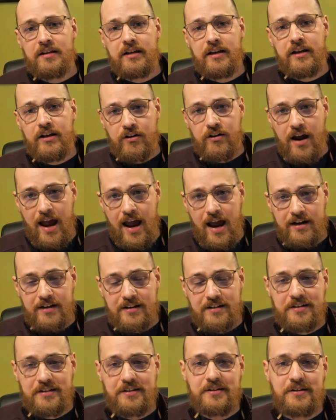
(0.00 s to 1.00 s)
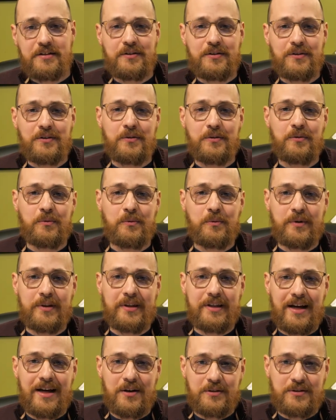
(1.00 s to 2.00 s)
interact with
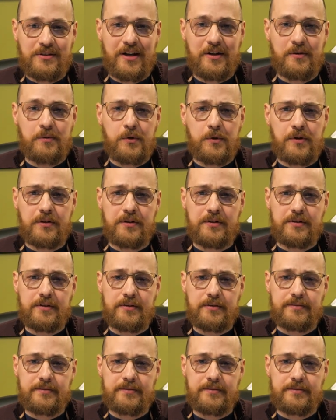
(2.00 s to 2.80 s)
the outside world.